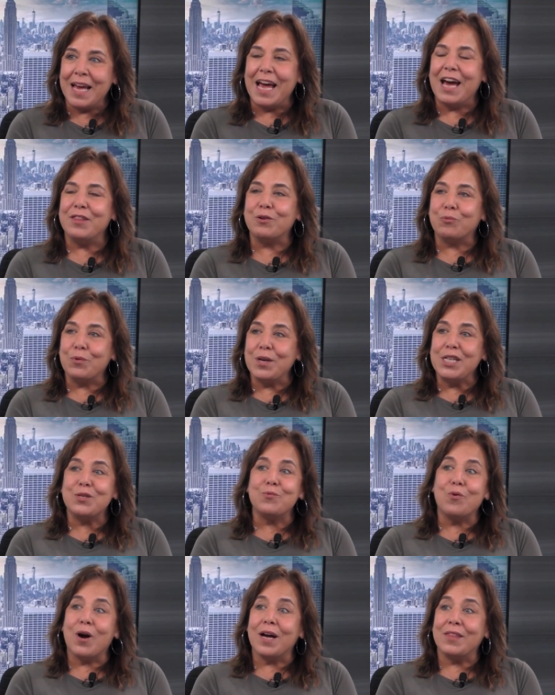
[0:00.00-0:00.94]
And the
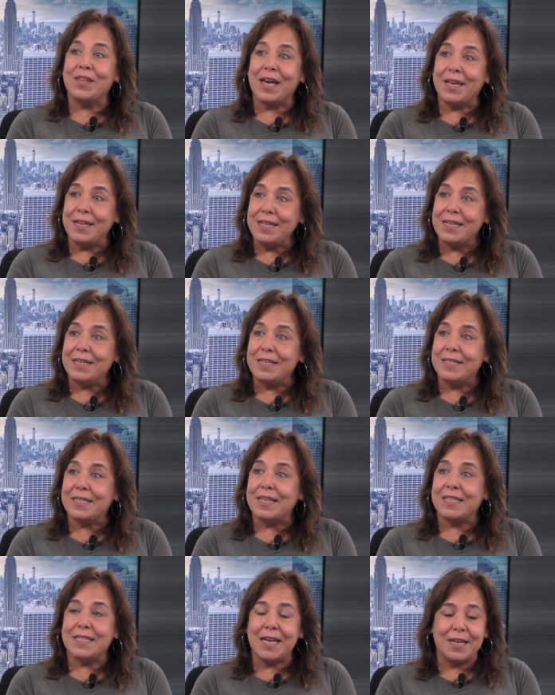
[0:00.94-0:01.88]
reason why that
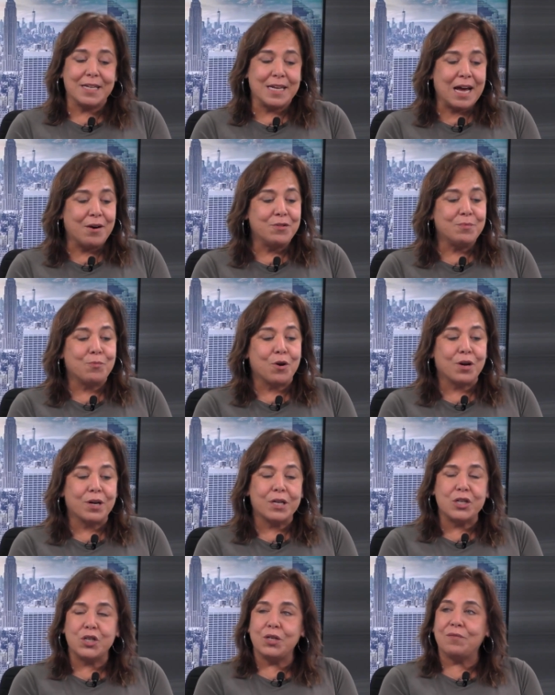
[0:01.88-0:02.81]
is is that now the
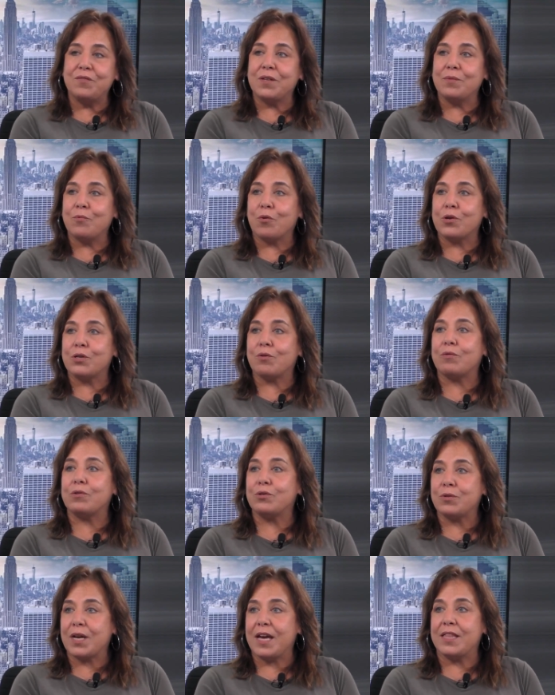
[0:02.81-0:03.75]
market is shifting more
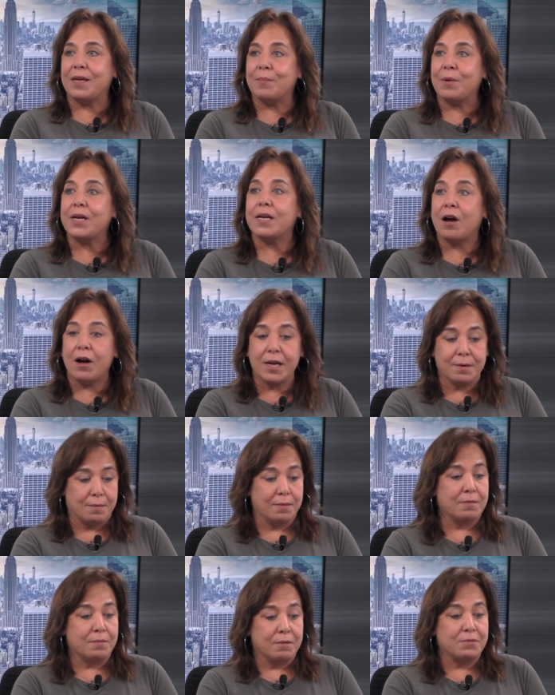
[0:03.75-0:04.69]
towards okay, they might hike
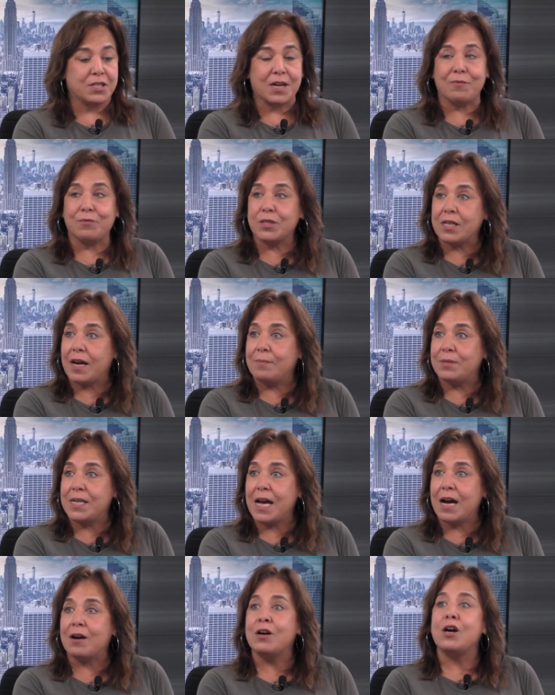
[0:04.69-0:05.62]
several times
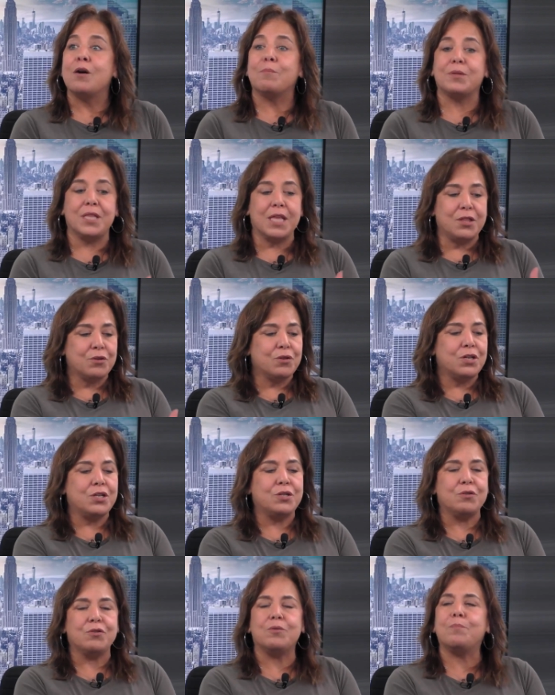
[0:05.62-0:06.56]
now, but then they're going
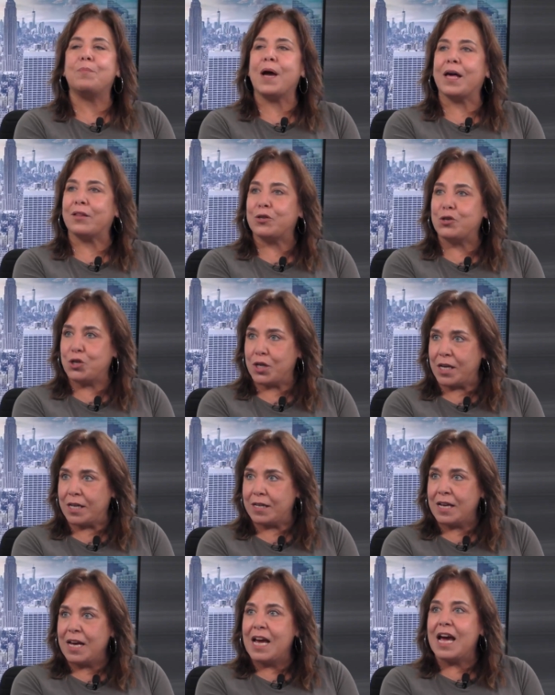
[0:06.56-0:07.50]
to do the balance
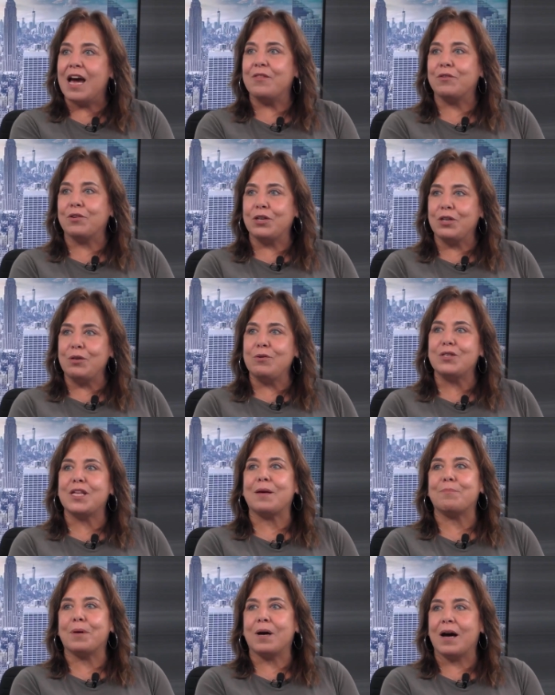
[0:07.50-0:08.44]
sheet. And they'll use
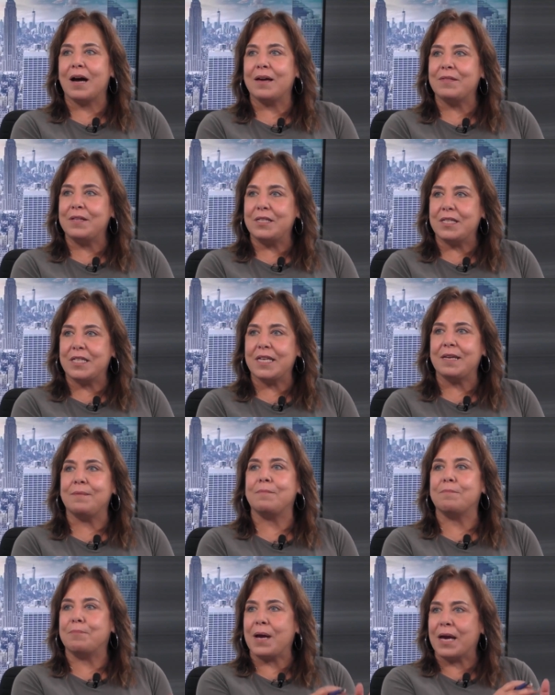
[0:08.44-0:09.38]
that behind the
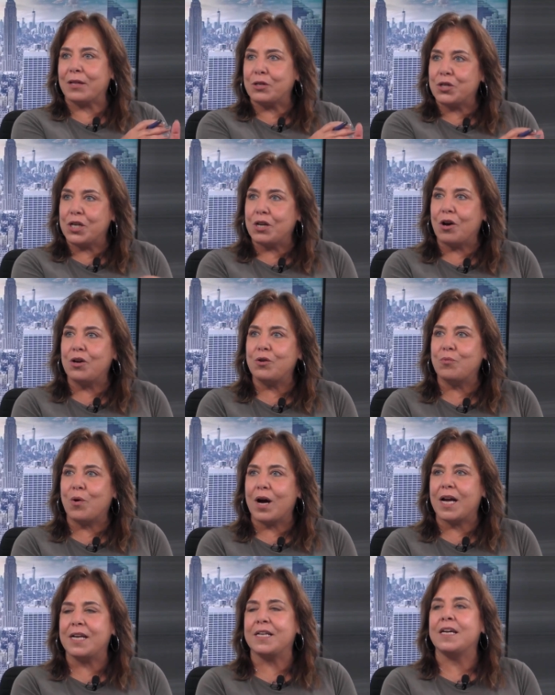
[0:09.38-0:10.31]
scene balance sheet
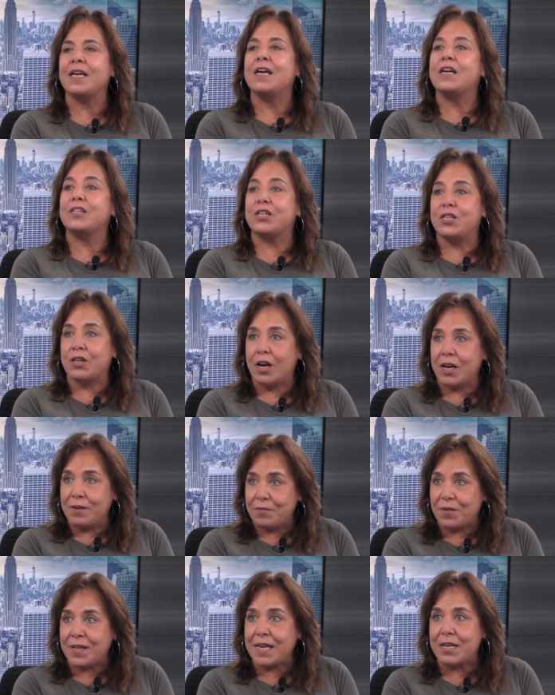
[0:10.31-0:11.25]
unwind to
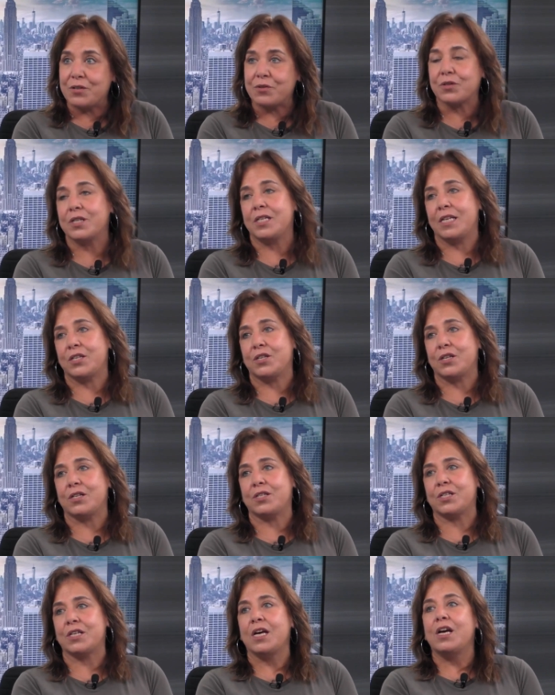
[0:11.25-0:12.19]
tighten financial
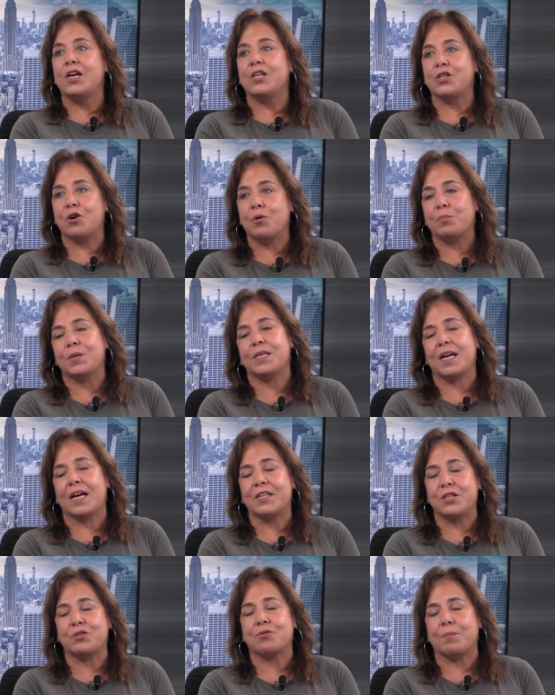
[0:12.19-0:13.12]
conditions to hopefully
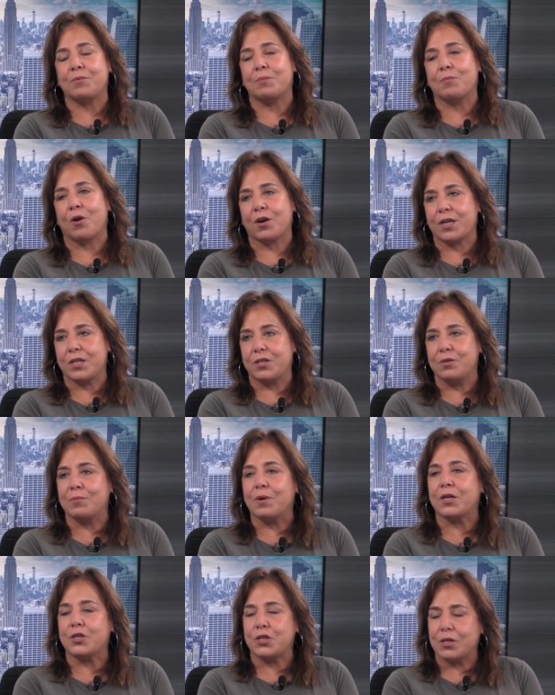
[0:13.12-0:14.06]
not disrupt the market too
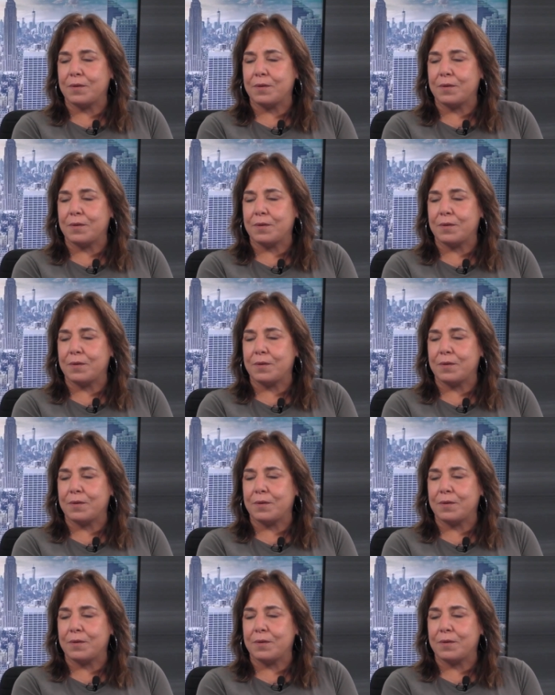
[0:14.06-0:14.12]
much.